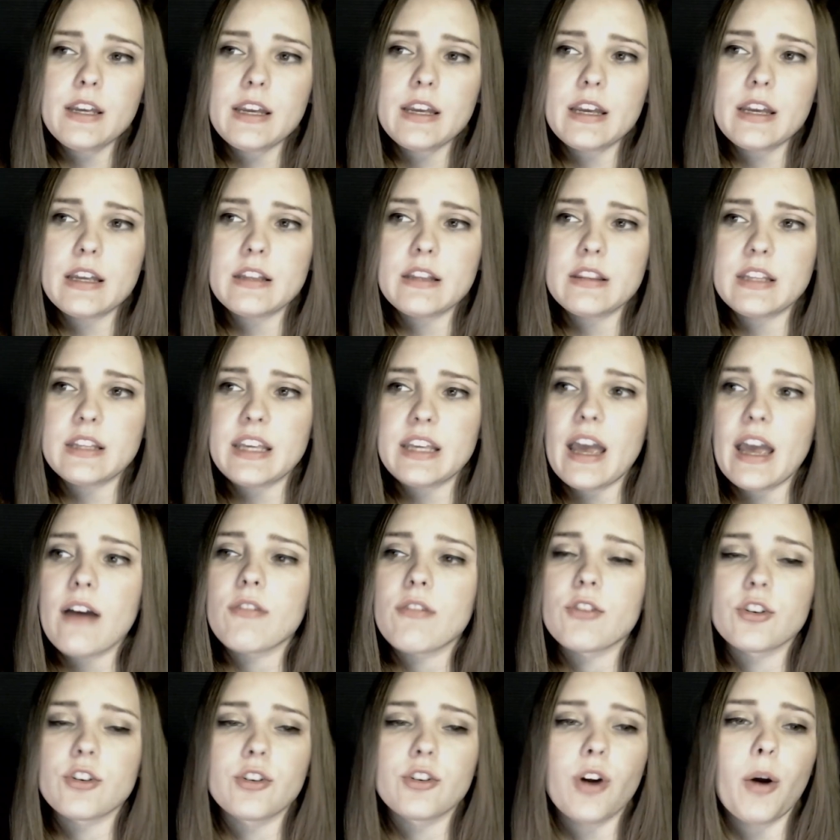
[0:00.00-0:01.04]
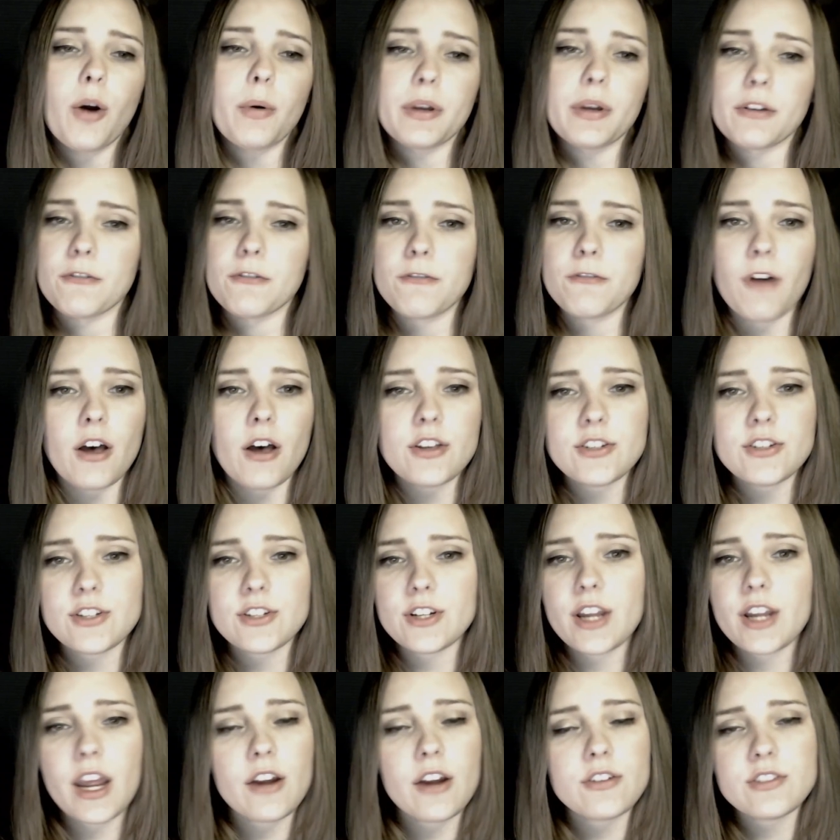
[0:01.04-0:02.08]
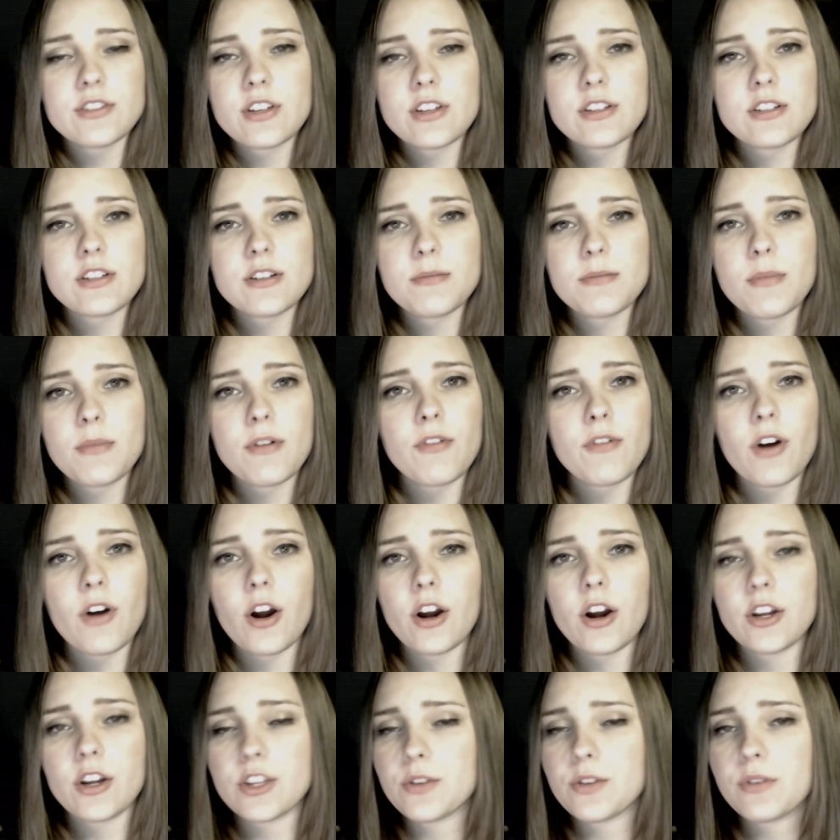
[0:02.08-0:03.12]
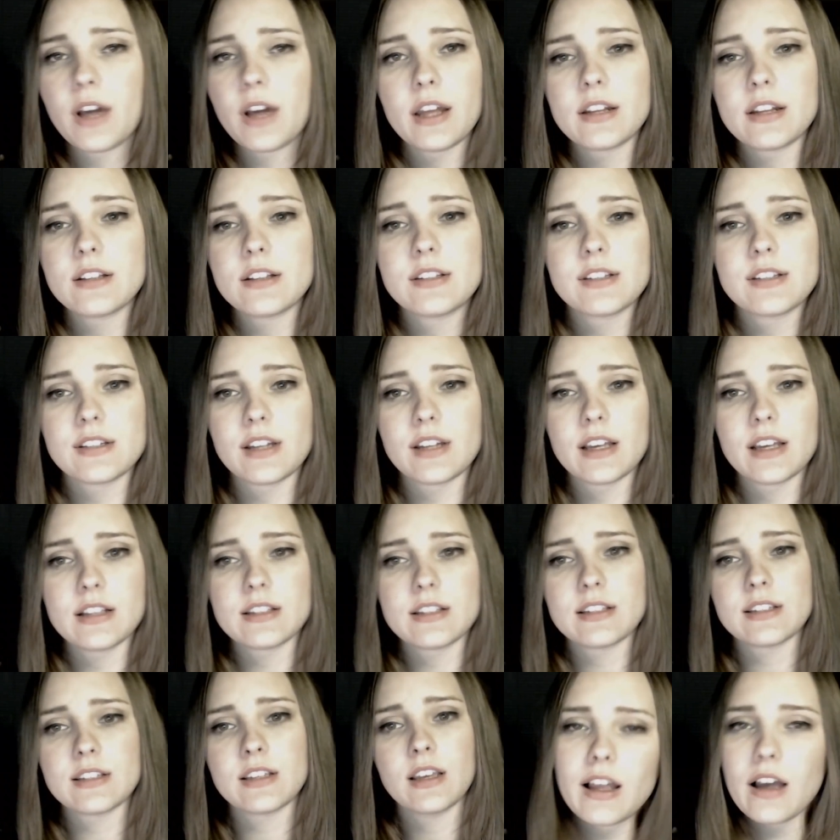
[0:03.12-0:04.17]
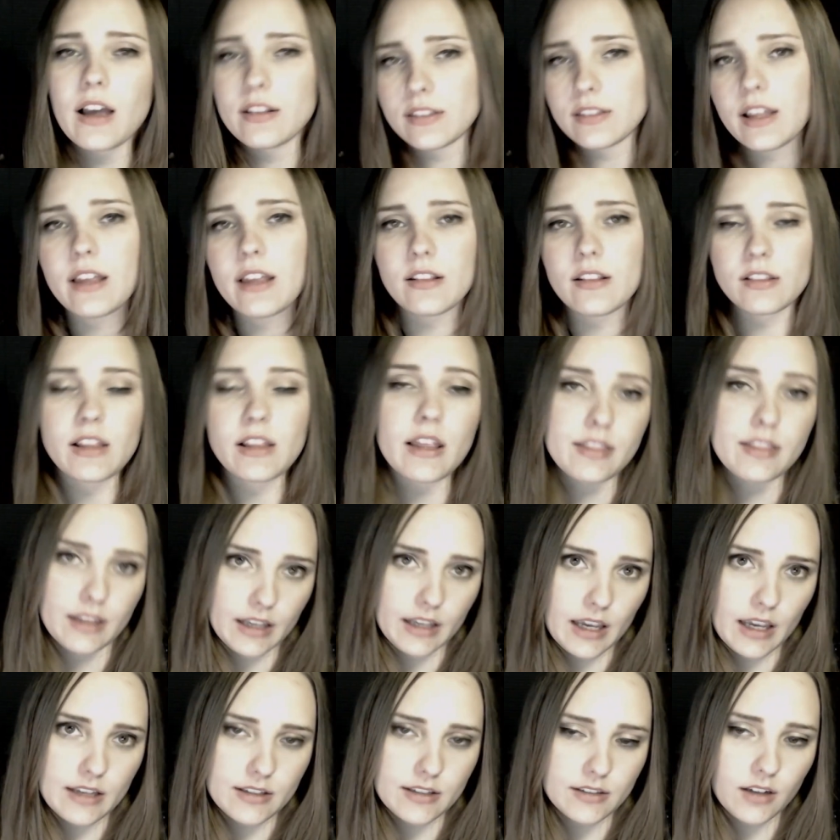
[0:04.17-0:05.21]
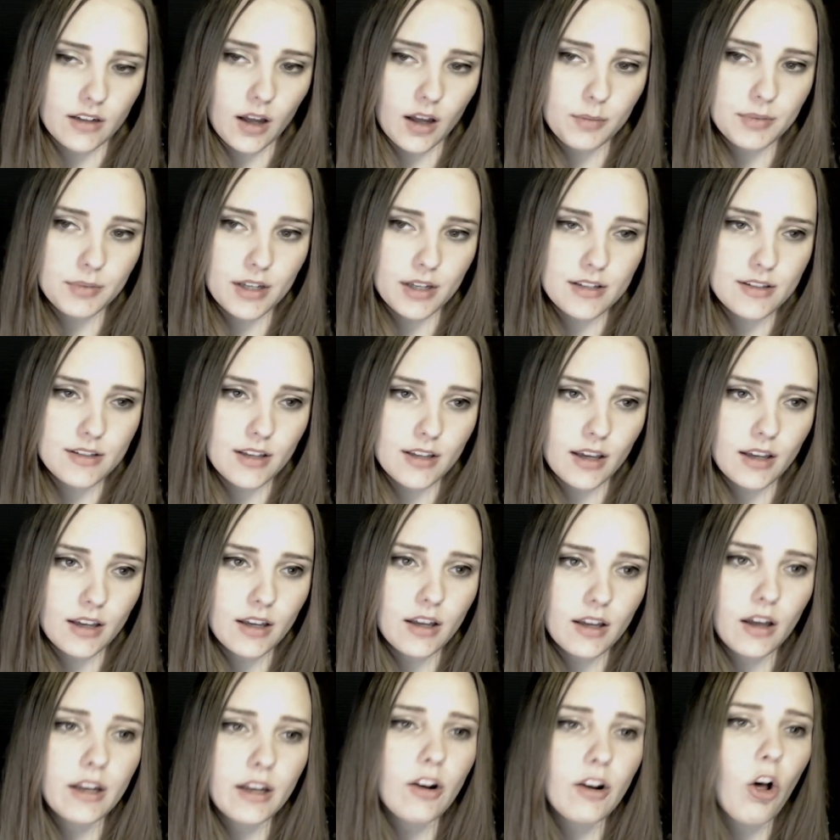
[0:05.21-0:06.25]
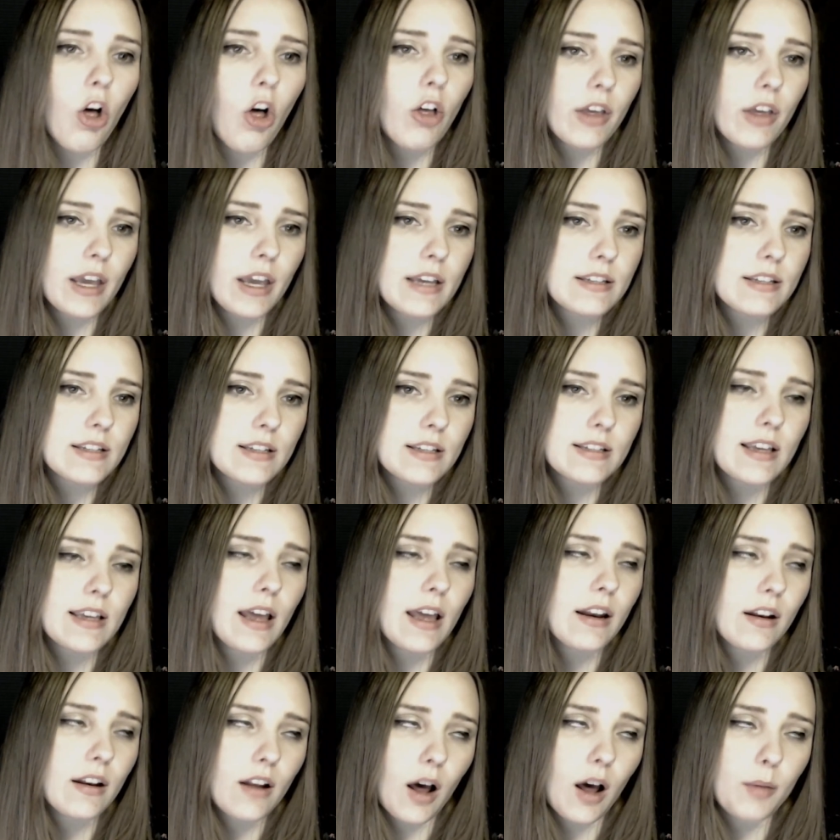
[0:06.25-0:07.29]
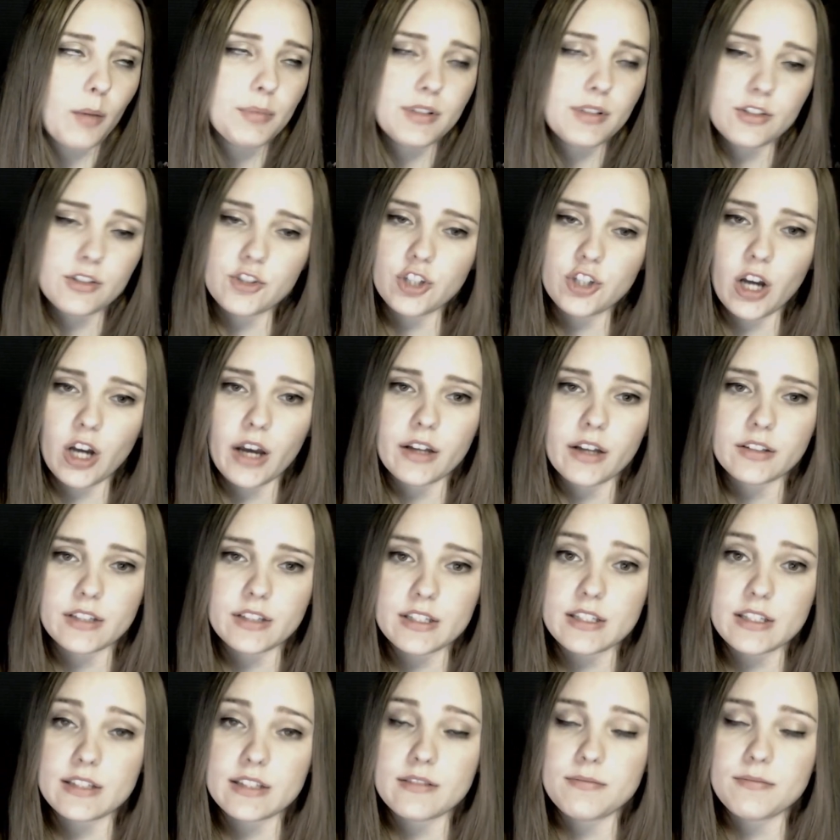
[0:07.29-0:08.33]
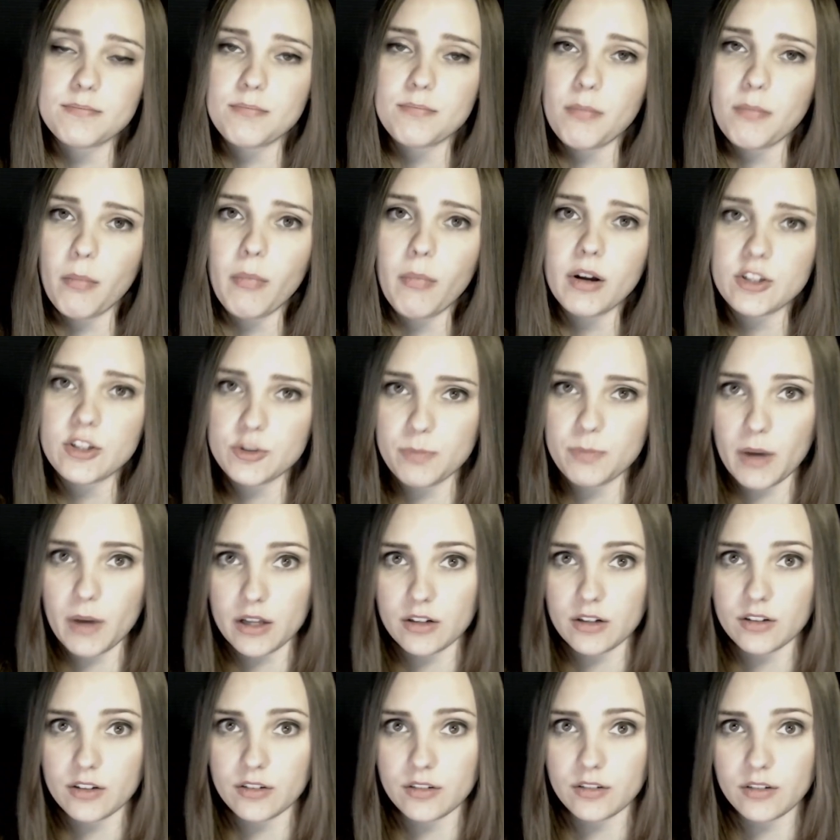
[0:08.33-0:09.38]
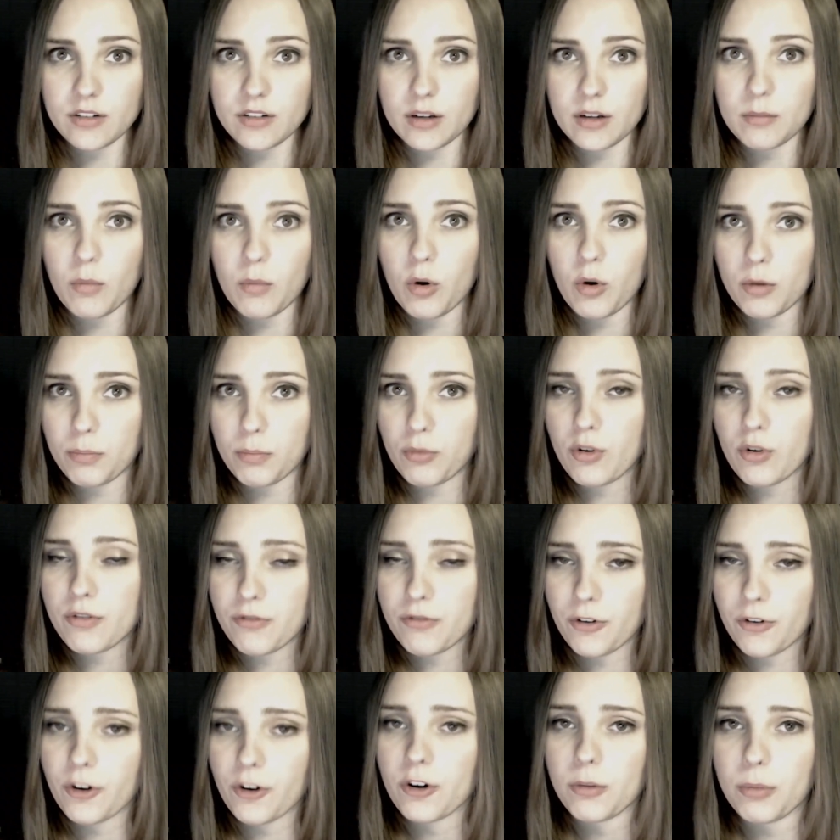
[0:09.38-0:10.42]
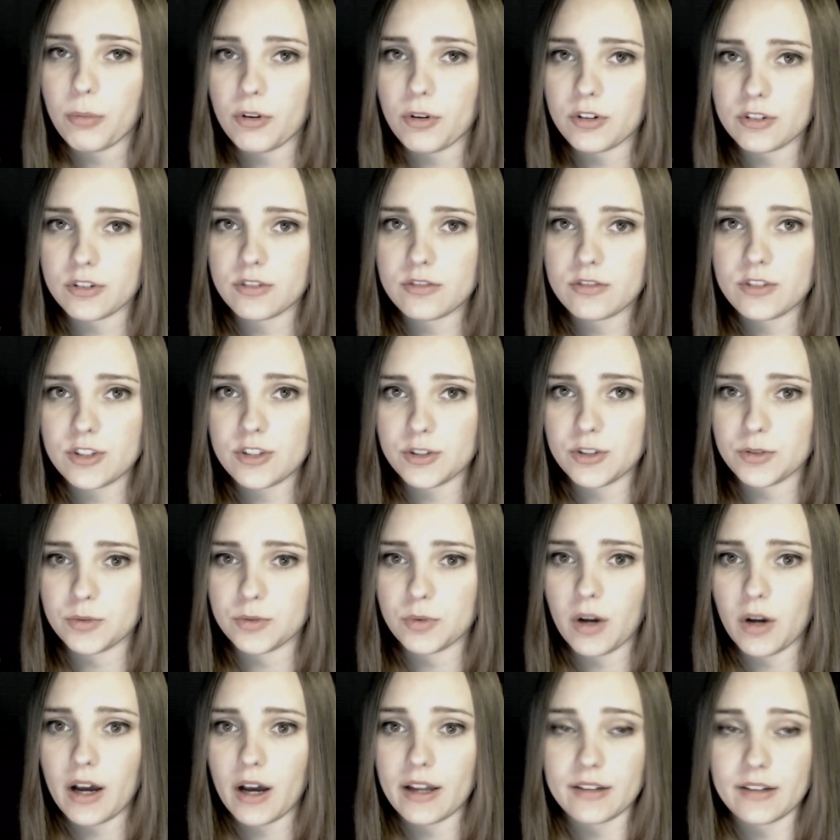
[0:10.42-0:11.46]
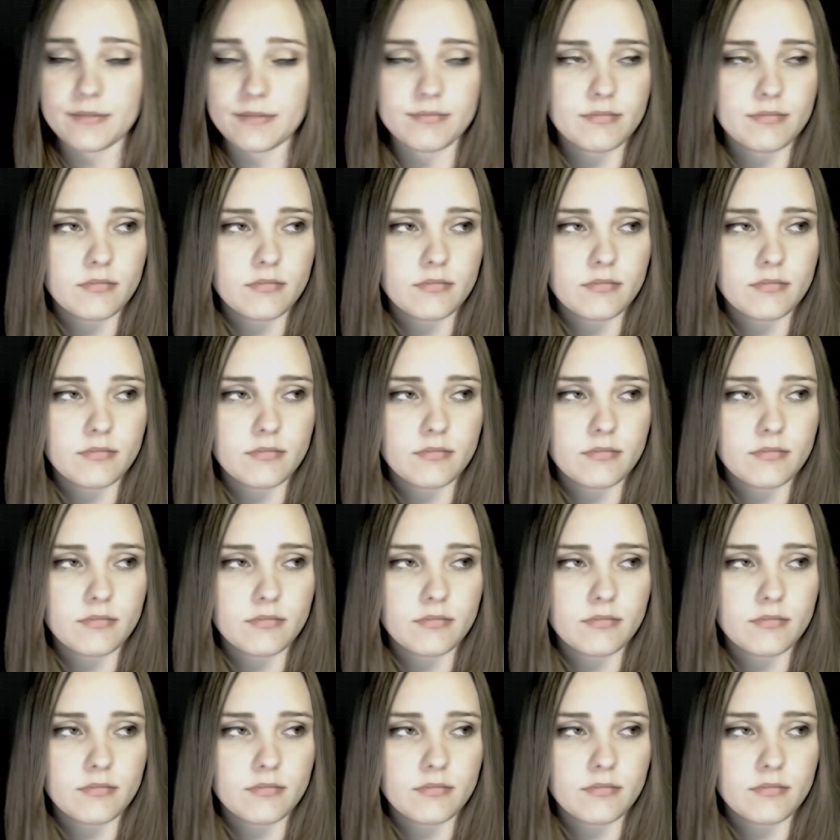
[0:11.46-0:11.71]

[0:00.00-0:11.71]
in the ever growing foster care system of our United States. Let, let the gays adopt, I say. In all cases, an adopted child is much better and more preferable to a